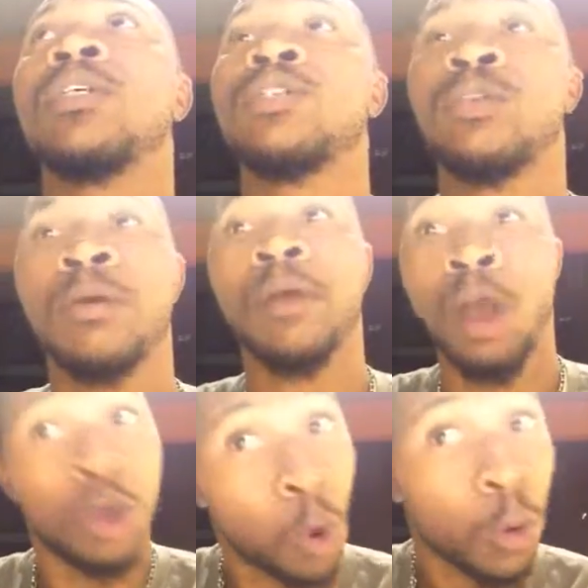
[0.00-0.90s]
so
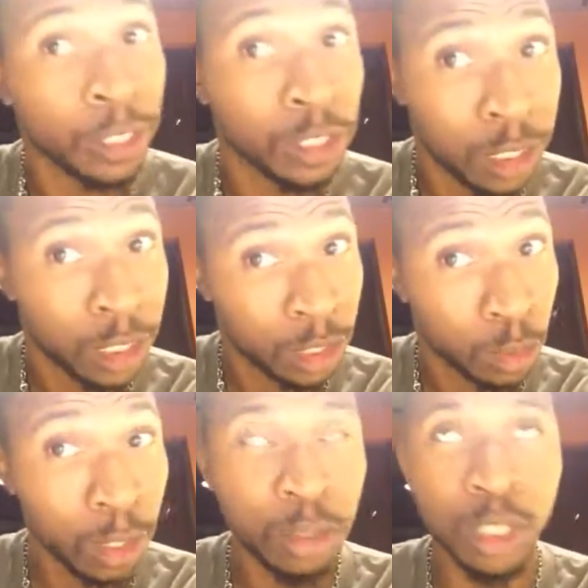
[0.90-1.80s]
according to the
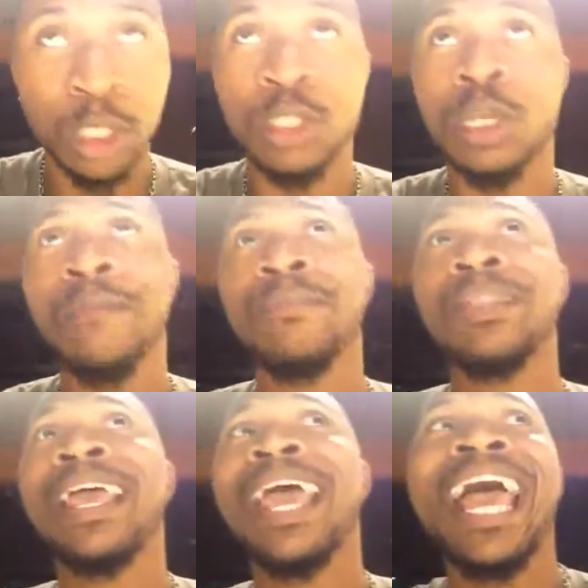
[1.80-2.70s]
scriptures,
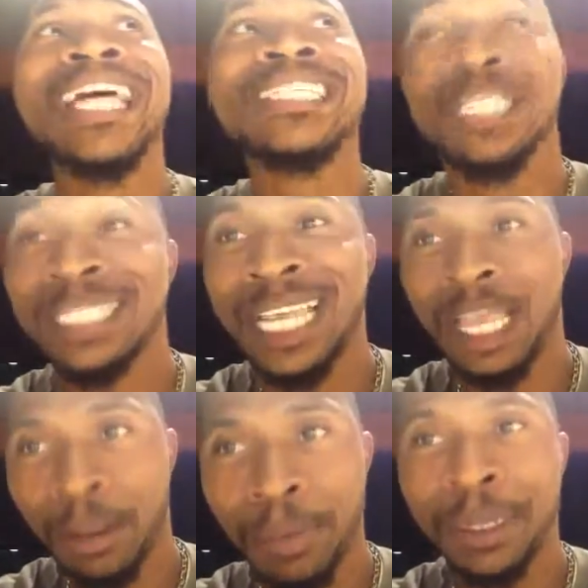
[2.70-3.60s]
has to
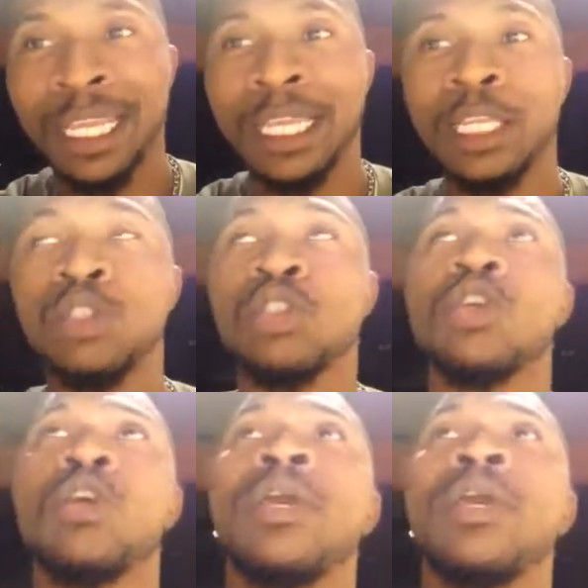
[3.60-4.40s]
take place